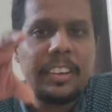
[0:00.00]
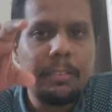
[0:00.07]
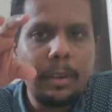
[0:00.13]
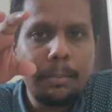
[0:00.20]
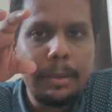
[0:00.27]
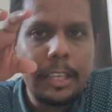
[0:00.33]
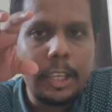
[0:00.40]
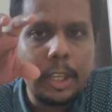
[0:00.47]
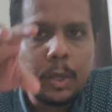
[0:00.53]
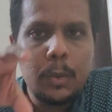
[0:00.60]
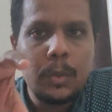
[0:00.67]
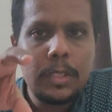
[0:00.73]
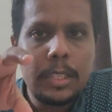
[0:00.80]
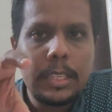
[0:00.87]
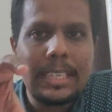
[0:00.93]
we will be
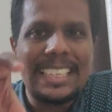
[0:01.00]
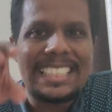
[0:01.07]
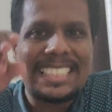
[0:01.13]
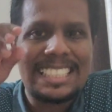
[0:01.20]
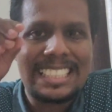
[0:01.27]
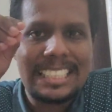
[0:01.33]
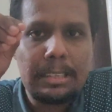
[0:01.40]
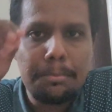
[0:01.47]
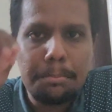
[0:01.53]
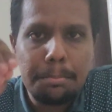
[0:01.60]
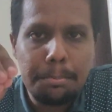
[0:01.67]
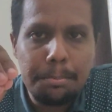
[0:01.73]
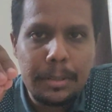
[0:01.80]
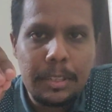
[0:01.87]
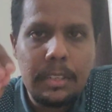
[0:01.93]
using a
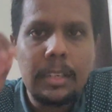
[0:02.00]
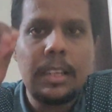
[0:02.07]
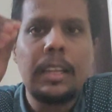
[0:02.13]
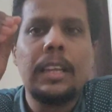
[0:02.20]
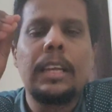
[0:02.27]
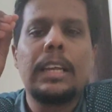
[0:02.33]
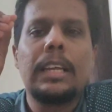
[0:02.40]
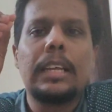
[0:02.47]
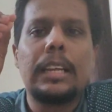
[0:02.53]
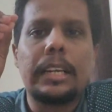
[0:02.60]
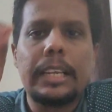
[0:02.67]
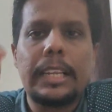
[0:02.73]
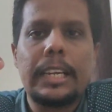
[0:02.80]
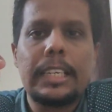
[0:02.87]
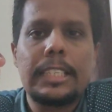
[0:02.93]
simple
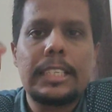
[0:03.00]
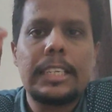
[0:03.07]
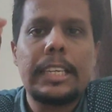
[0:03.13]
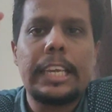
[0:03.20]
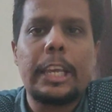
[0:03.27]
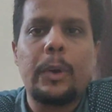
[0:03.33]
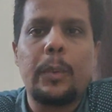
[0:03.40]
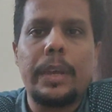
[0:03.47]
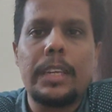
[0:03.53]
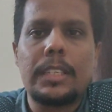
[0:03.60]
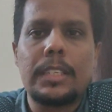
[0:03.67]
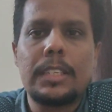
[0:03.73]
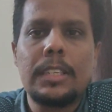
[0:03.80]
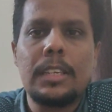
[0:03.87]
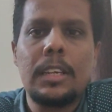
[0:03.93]
regression
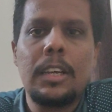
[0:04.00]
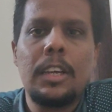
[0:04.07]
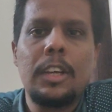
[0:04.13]
equation